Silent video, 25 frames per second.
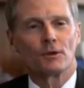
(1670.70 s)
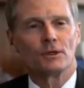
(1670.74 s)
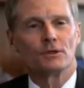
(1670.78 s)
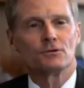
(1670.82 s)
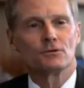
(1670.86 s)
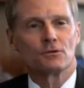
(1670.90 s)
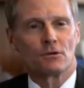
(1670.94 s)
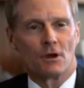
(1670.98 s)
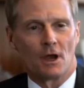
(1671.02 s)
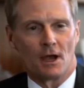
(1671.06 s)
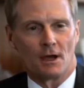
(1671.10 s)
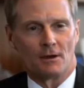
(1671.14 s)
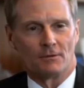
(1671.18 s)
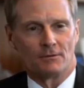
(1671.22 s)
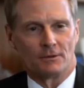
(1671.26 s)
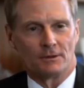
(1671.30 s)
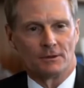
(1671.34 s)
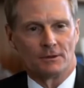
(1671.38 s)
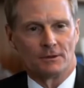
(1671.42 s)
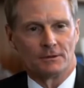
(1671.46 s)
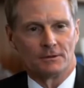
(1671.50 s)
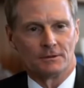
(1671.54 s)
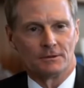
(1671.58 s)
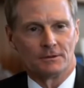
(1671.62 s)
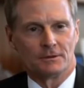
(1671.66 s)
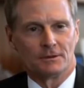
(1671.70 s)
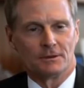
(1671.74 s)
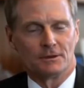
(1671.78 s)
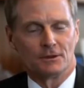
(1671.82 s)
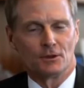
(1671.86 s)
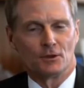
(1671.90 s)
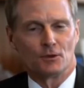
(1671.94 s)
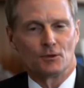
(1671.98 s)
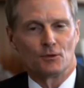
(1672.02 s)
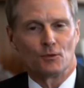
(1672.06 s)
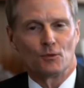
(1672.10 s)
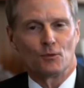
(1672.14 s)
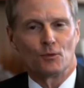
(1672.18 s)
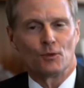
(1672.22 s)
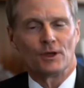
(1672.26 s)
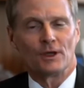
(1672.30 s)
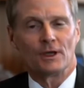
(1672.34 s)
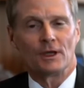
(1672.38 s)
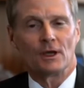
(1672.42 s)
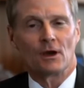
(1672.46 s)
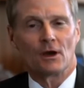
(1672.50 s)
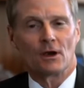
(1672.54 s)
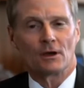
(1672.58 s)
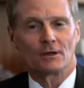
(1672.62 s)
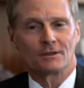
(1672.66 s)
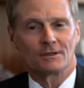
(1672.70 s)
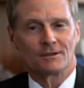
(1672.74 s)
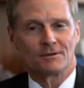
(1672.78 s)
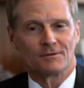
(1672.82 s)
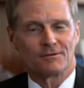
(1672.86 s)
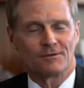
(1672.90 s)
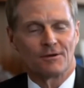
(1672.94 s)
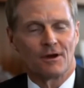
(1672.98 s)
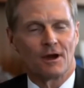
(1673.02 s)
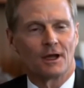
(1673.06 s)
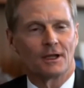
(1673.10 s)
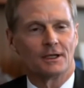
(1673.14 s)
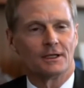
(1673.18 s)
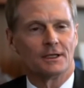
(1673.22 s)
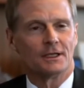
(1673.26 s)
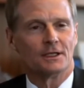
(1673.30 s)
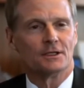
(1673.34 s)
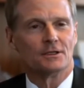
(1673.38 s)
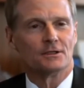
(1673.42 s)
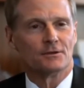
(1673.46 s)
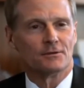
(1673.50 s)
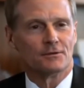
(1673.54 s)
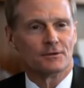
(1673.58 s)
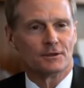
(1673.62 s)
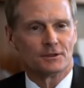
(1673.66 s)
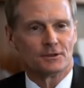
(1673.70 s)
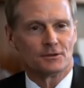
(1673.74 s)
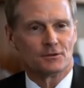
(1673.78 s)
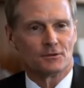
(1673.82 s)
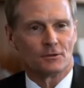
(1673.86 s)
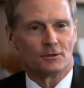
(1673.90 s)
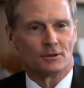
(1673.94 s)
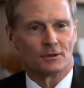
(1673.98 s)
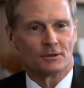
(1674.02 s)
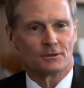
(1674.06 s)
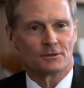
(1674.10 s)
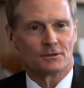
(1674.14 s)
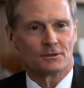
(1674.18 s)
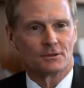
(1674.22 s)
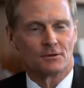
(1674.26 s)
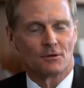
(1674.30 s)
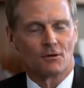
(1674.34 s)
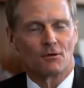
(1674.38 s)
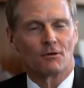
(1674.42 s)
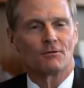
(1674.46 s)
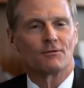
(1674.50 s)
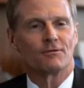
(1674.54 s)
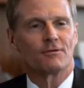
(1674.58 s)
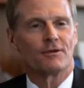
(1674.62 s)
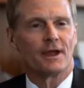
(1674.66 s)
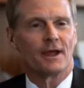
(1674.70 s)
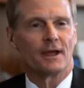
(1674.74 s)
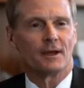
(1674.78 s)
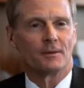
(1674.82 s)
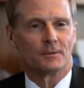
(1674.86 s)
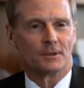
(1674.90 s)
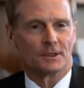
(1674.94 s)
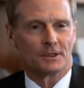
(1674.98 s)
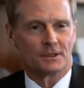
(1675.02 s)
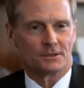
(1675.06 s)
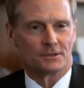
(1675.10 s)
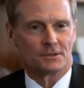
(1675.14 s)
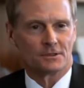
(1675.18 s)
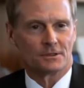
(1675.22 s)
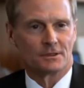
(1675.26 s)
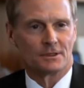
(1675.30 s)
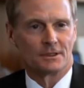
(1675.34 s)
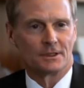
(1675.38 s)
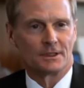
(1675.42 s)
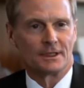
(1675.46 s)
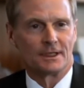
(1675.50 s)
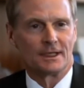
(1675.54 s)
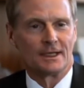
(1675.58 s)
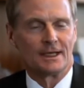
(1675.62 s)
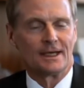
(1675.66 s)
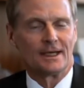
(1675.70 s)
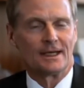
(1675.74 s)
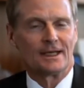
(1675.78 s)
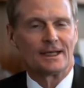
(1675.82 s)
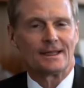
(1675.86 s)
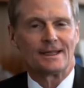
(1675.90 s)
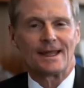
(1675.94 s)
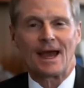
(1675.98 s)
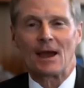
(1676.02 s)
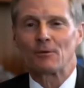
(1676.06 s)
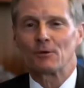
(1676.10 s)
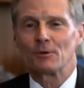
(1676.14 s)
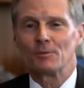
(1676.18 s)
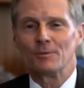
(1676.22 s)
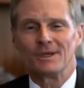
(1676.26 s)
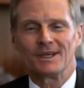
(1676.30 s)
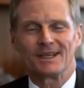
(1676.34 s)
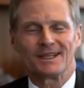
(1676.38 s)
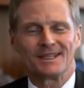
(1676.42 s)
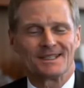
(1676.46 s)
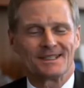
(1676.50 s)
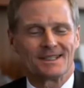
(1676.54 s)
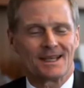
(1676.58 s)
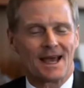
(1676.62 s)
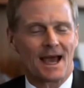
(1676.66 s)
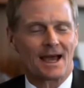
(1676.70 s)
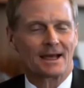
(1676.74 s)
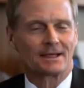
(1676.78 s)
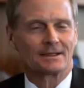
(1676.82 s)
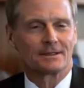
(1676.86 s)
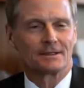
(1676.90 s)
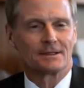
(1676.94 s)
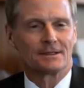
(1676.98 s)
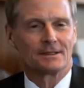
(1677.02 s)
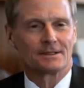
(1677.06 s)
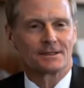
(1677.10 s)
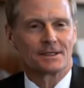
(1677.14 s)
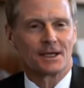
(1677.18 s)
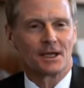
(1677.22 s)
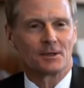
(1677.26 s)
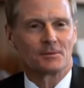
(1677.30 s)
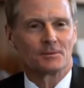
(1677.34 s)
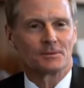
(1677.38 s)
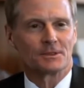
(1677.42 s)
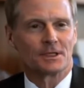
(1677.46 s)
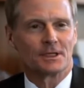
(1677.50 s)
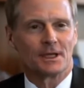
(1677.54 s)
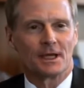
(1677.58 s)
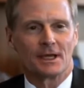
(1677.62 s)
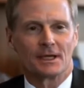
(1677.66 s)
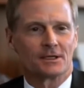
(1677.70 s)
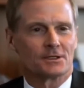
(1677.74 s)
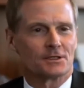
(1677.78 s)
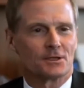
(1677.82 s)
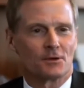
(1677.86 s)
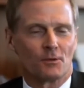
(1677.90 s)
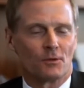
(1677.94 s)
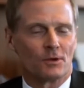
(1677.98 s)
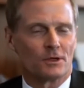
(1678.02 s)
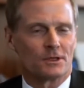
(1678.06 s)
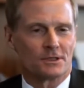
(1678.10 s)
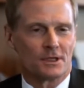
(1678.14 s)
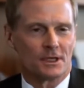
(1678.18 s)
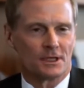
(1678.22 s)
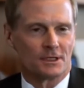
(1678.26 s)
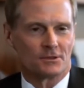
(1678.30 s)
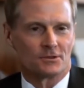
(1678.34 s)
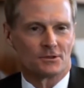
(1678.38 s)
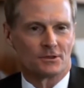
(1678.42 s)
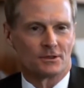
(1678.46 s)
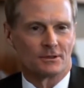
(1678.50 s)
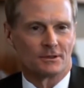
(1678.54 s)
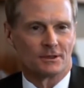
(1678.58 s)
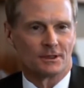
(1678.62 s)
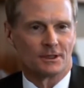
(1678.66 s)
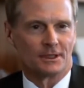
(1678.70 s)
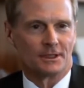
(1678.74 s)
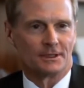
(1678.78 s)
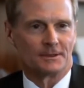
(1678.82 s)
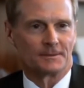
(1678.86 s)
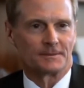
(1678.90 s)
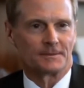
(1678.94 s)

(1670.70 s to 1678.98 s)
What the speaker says: we travel, we are to find individuals or families. That would be exactly the same today as it was anciently.